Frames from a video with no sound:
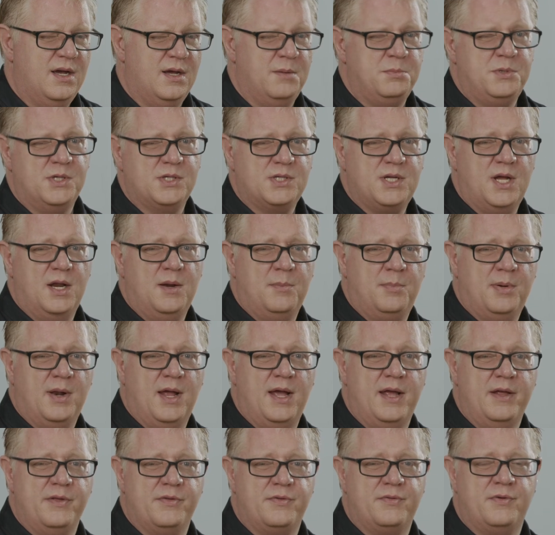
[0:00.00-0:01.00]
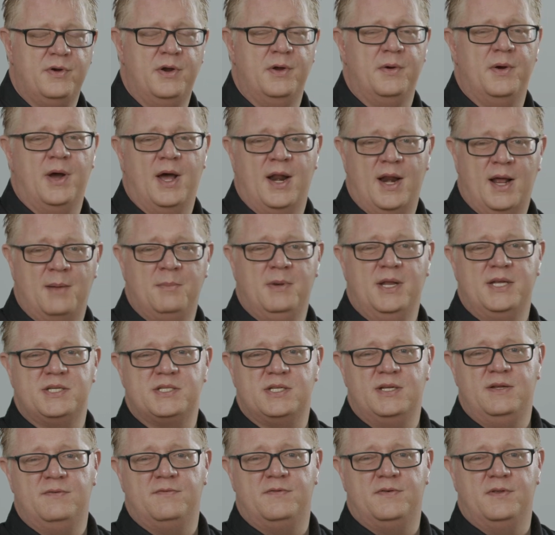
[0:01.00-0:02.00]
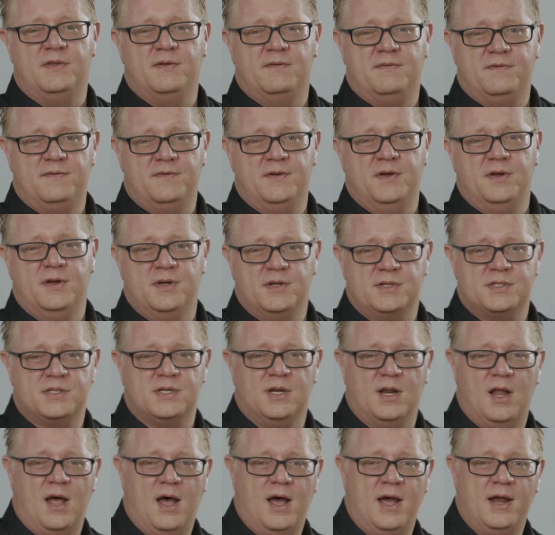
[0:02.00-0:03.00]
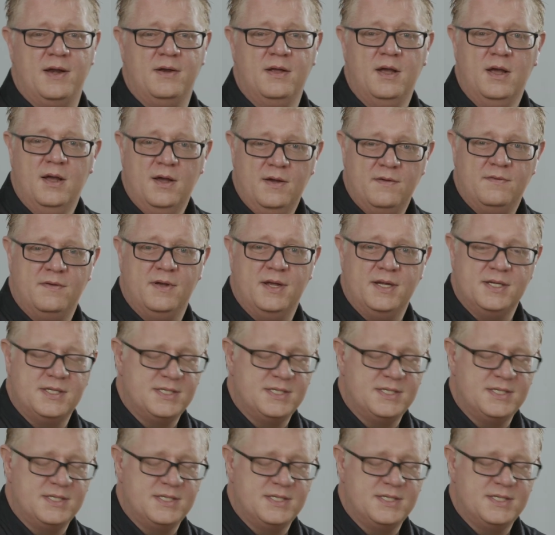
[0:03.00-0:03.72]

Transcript: I'm just going to play it through, and I'm listening for the first line for his